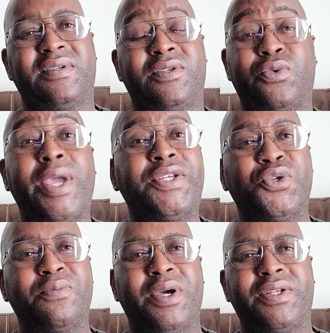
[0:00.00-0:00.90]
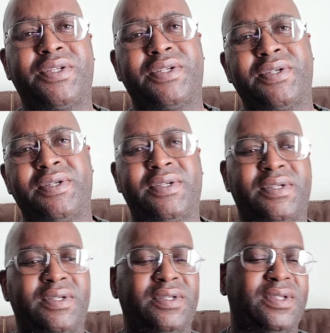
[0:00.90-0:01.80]
It's way too much.
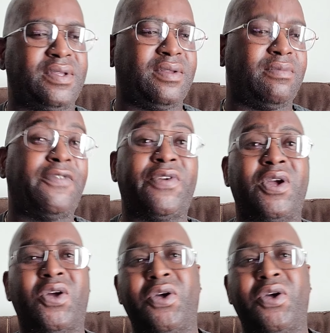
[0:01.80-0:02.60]
Before I go,